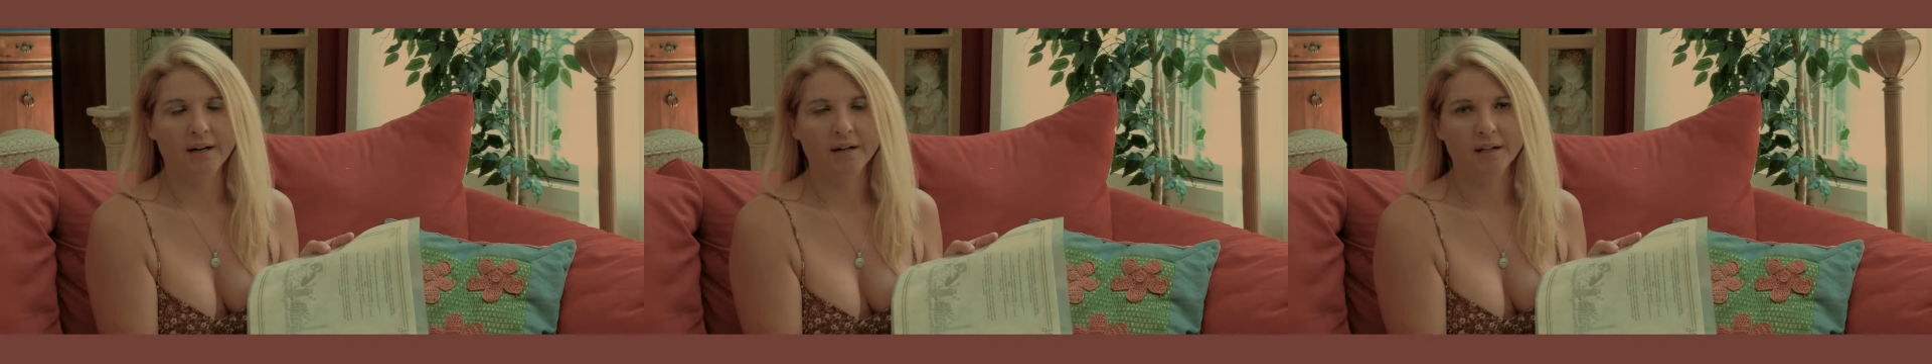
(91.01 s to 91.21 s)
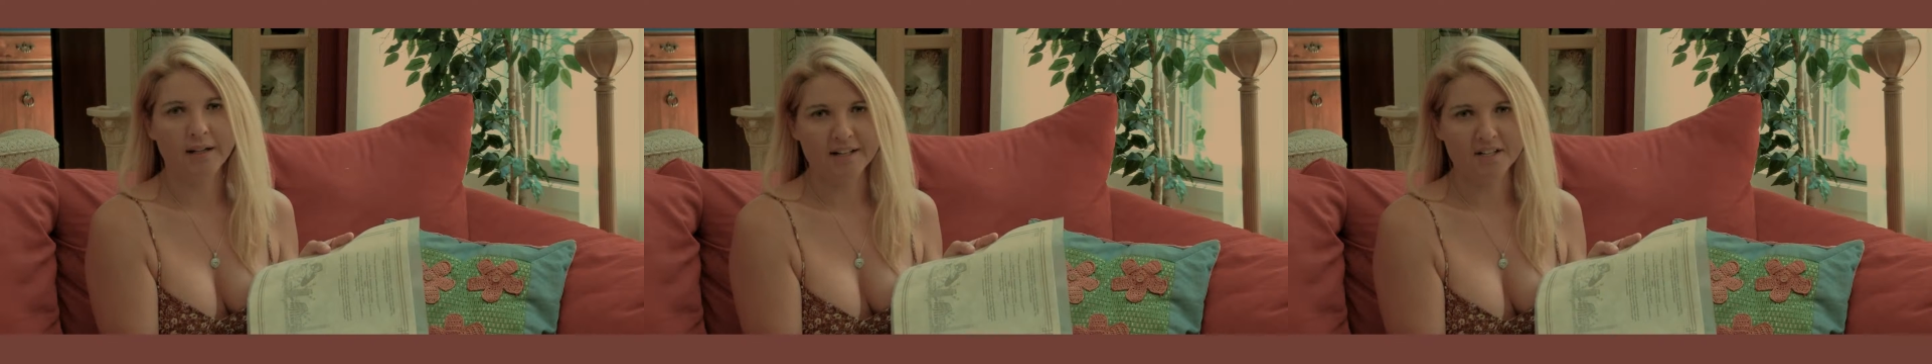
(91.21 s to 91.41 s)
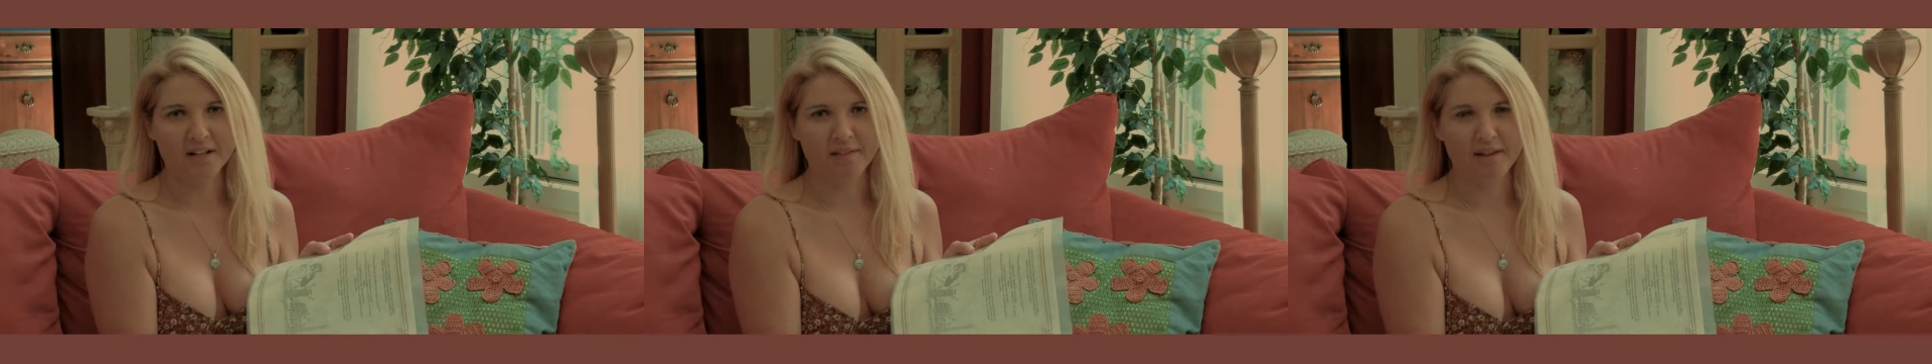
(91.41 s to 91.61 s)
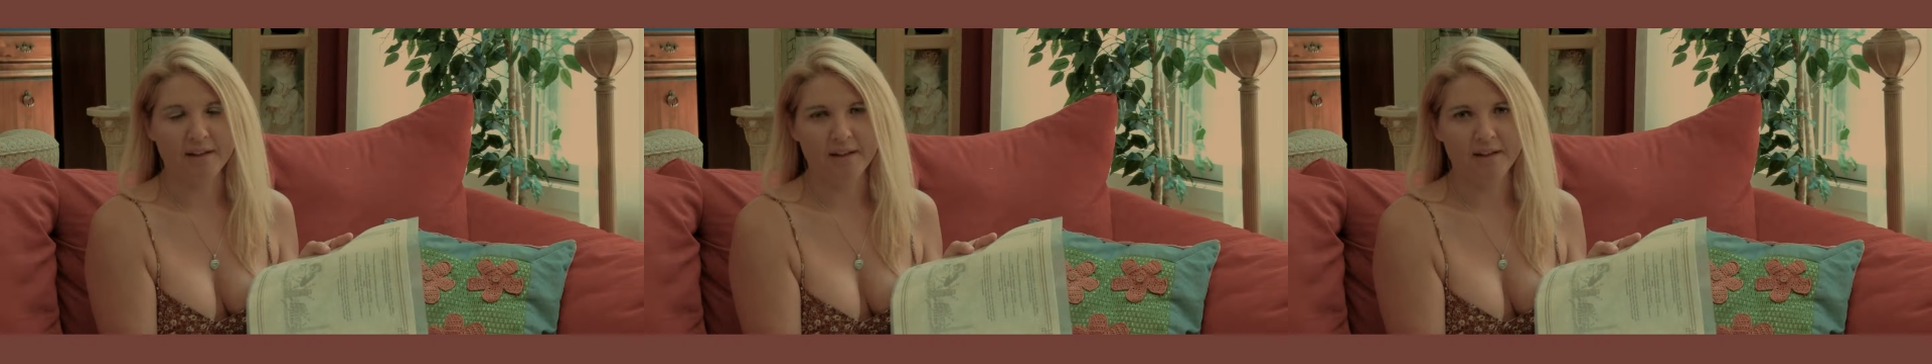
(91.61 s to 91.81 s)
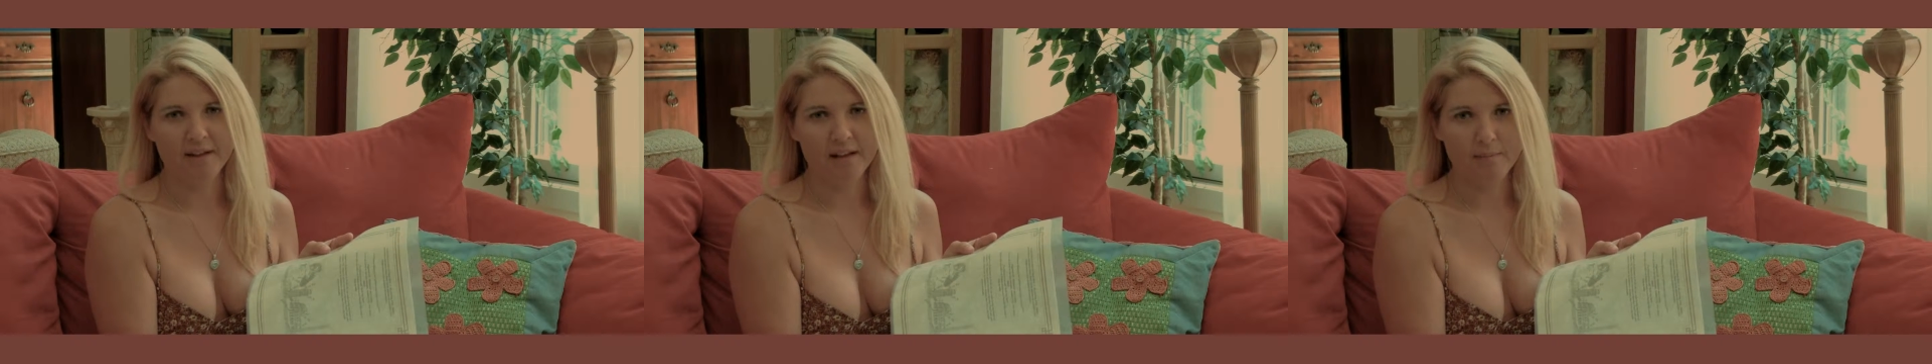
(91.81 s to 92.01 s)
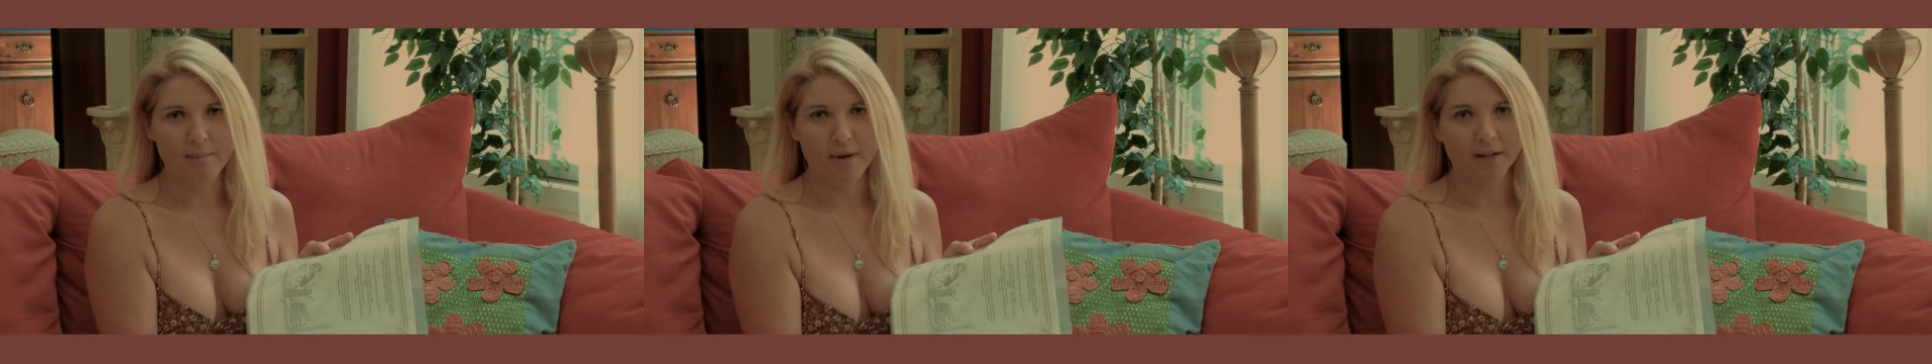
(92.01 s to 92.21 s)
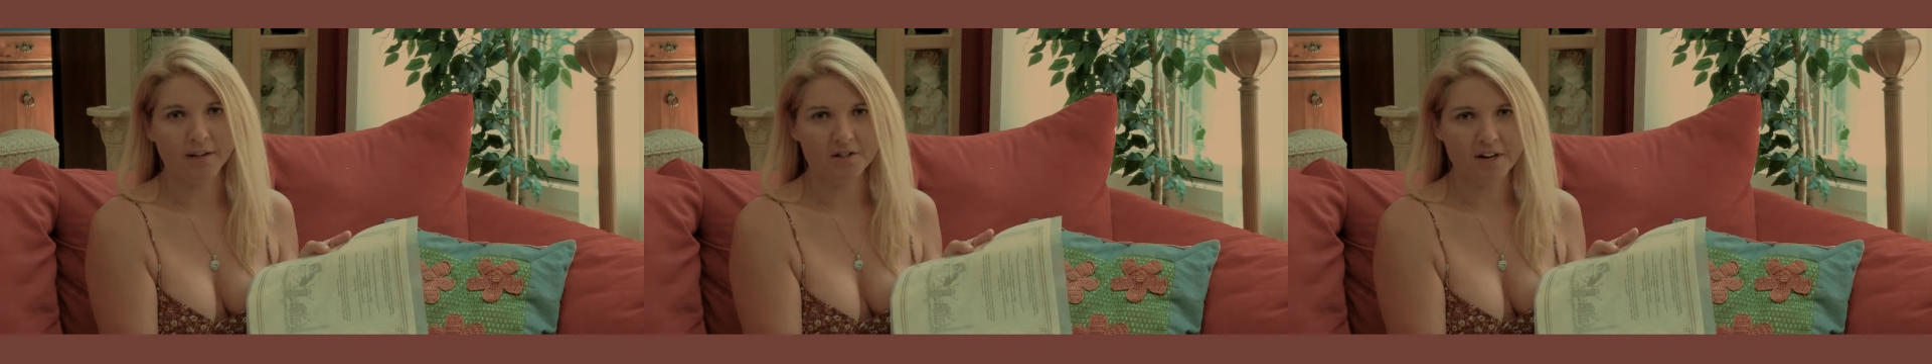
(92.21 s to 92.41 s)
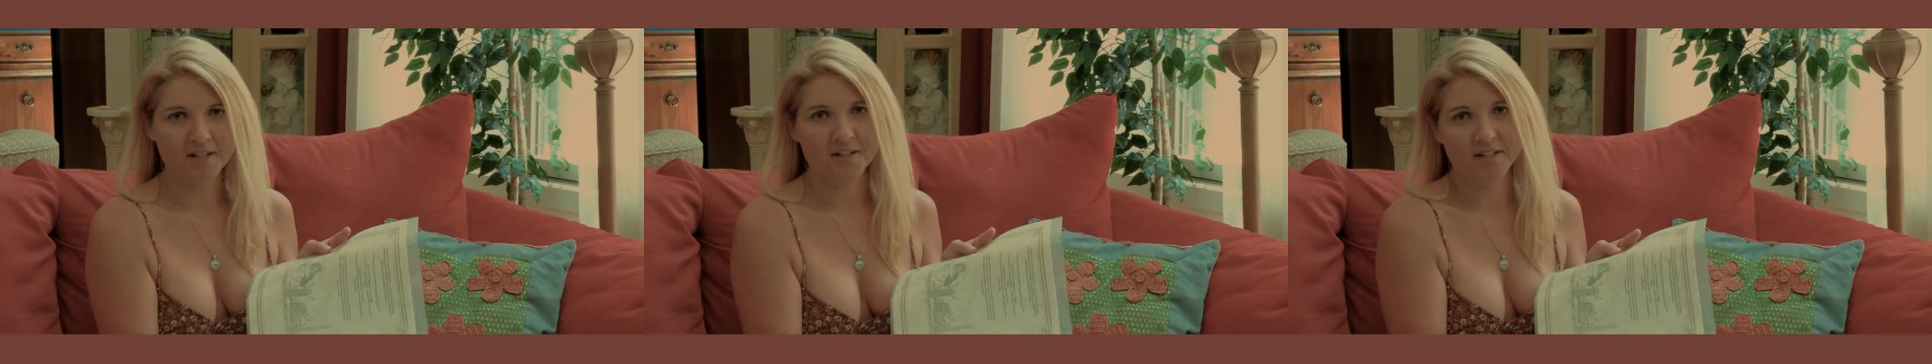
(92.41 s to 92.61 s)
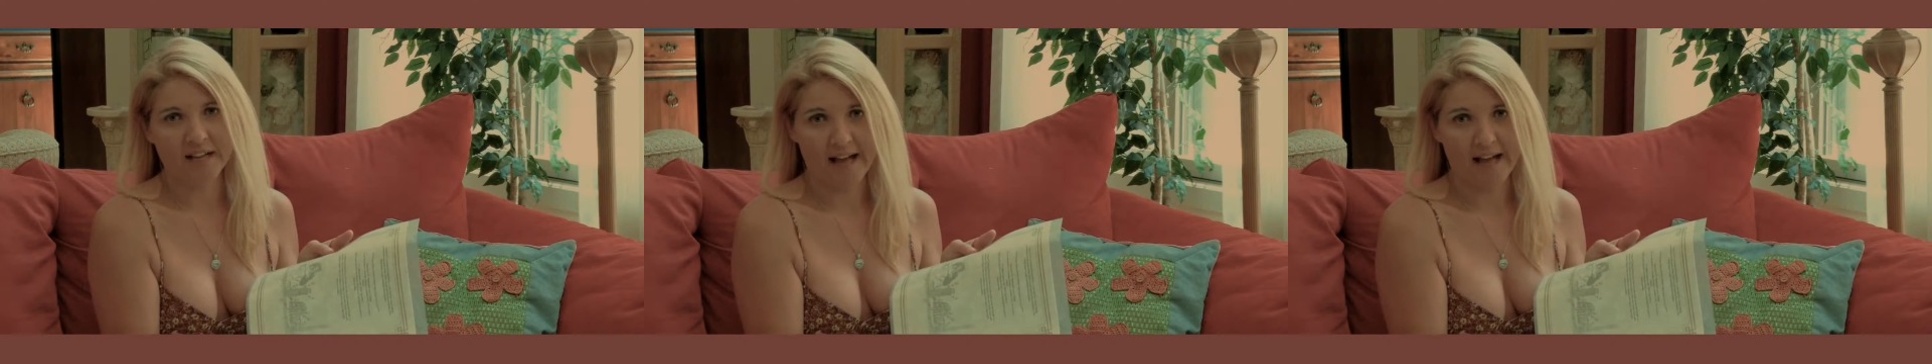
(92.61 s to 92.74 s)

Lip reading: collecting the email addresses